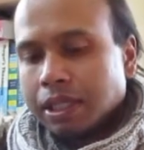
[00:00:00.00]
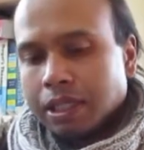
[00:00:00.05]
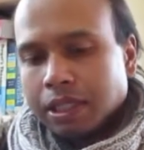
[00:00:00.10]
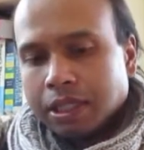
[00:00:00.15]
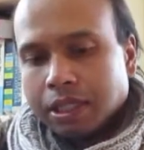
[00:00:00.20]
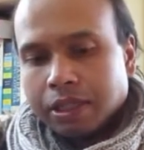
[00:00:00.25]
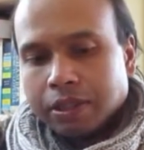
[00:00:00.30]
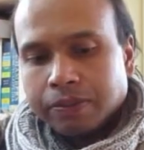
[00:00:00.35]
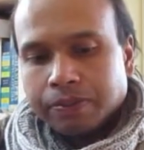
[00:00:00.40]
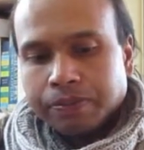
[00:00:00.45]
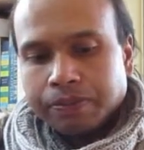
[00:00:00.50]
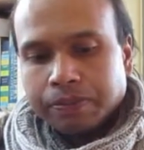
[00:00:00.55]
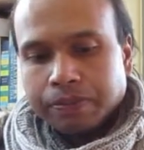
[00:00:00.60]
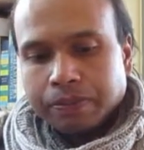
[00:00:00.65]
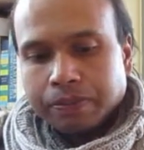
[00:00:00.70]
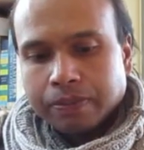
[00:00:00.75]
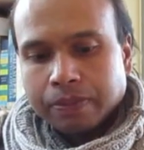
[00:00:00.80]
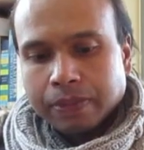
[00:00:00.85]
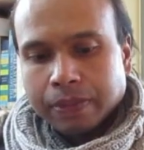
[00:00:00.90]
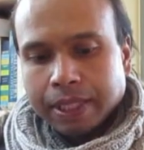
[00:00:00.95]
Um,
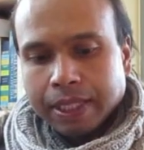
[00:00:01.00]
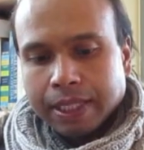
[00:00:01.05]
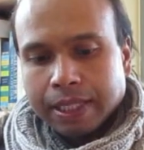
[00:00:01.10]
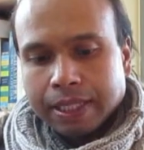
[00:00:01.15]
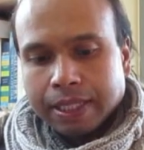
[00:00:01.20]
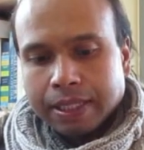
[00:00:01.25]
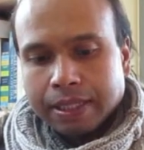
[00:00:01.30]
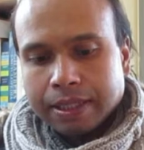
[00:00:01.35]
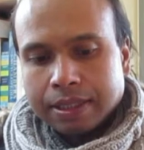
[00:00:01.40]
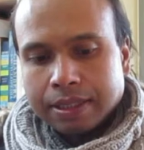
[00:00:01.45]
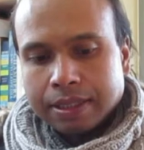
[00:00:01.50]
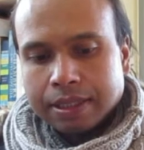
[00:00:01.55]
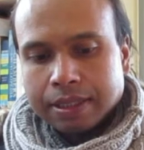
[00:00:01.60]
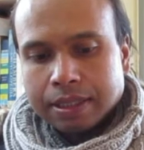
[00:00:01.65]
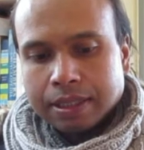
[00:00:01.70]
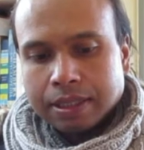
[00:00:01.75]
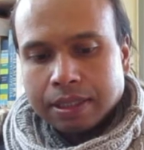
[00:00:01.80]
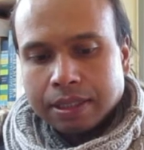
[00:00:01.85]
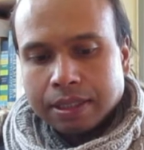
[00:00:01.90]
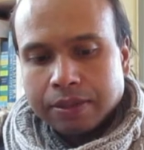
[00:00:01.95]
and
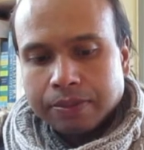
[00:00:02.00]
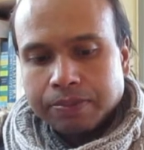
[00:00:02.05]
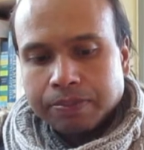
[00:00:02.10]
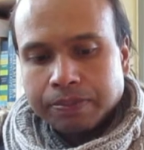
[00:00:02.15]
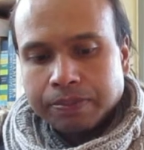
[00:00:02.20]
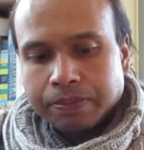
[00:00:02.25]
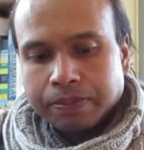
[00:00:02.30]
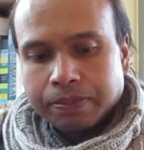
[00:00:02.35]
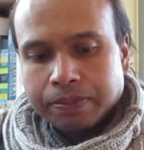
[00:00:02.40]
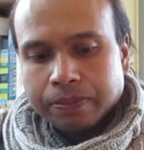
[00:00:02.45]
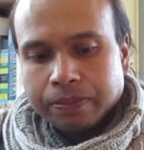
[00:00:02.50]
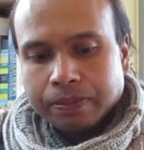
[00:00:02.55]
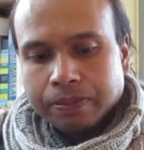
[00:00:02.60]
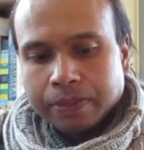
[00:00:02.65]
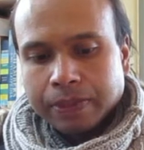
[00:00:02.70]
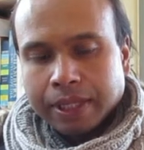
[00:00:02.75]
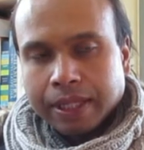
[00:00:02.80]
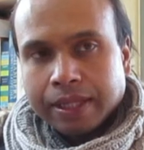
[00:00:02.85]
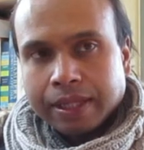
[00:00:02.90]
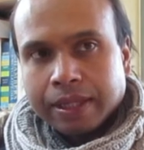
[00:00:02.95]
uh,
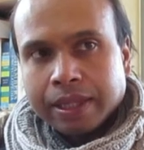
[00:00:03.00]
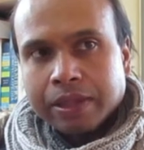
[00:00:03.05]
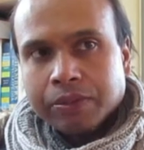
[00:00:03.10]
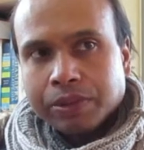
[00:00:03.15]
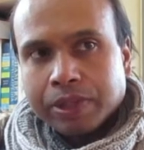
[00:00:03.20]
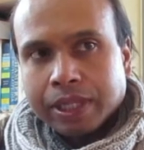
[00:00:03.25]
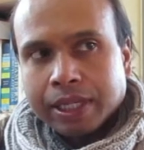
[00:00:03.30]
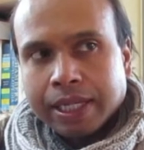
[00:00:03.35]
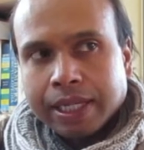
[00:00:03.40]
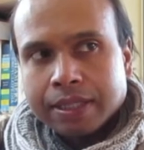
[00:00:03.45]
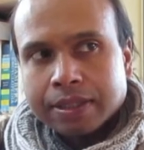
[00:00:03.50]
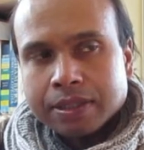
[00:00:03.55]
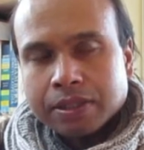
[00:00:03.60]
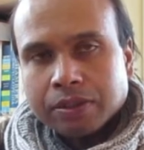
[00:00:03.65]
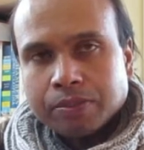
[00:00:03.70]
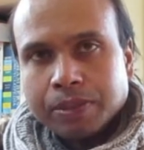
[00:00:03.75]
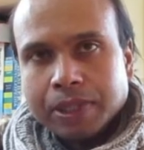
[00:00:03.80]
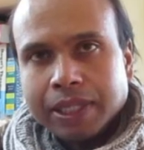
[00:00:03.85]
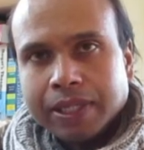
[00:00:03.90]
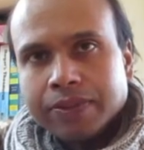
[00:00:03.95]
the thing with the
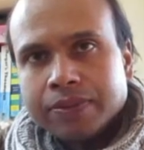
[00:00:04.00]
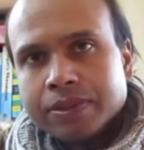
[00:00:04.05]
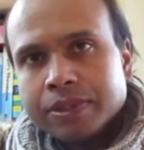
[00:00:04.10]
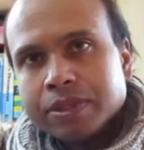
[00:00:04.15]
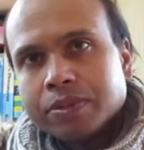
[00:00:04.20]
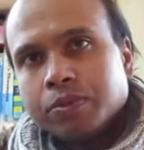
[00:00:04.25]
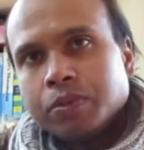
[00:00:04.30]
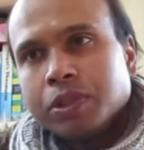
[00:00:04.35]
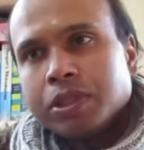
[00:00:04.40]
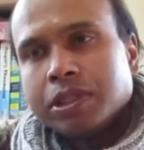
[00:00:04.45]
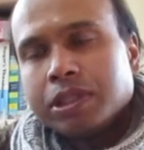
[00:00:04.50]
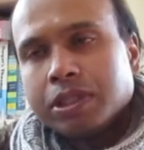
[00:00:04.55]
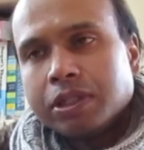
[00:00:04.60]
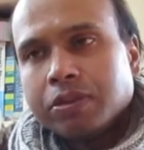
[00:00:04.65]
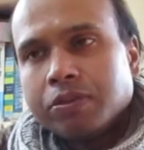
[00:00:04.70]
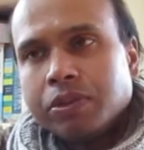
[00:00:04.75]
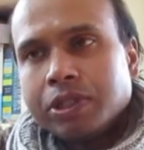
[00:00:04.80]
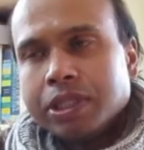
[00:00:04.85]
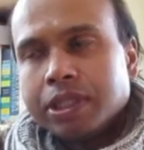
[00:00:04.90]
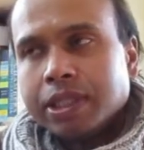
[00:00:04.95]
cancelling of beliefs, which
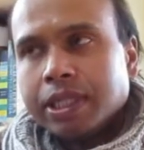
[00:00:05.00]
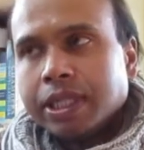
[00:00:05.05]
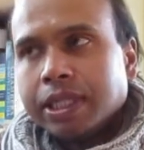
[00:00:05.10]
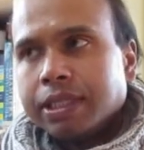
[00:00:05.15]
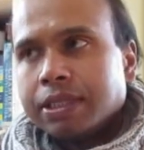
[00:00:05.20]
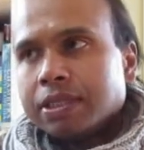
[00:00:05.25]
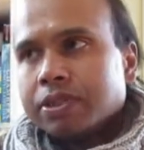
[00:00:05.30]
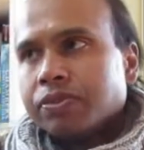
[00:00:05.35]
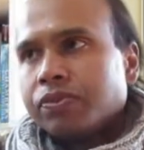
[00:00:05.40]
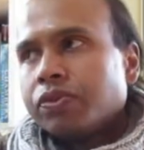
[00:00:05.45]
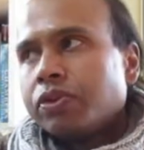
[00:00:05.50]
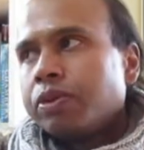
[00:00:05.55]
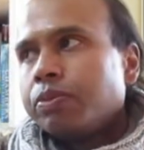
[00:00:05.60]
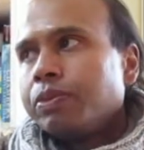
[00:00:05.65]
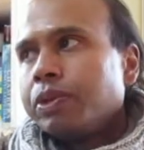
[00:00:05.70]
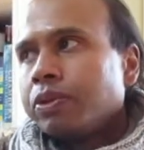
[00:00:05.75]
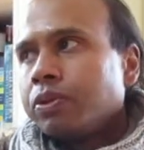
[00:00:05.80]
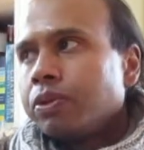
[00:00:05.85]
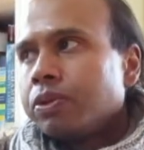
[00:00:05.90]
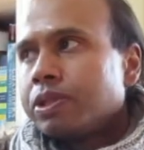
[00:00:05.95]
originates from
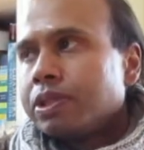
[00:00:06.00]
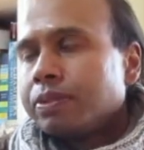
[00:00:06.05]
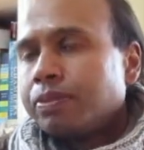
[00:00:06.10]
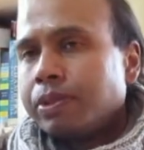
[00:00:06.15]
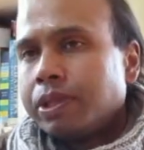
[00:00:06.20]
the Course in